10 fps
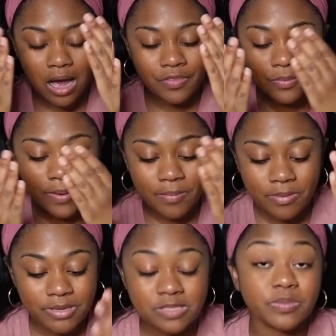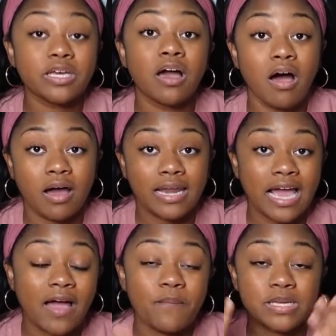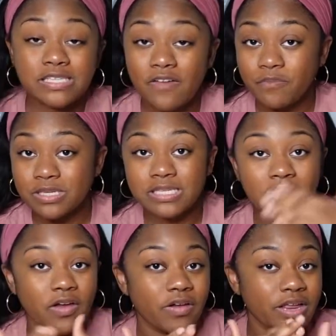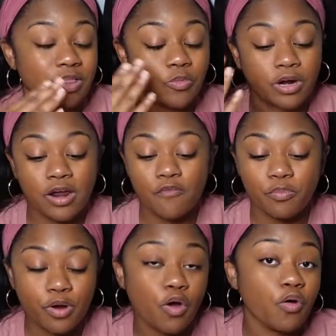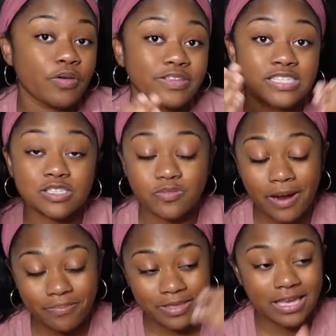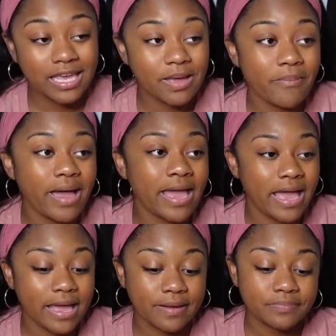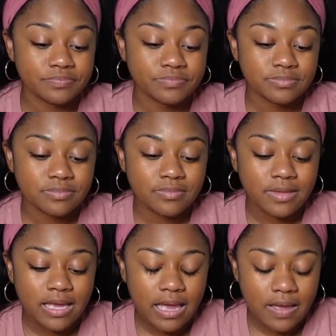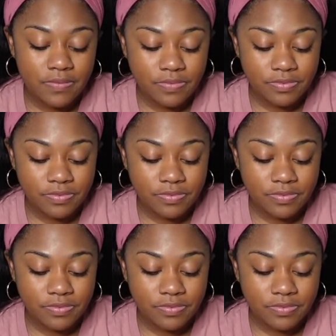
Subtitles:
the baby must be gone. Like, I must have miscarried. The water have broke. This is what I'm thinking in my head. And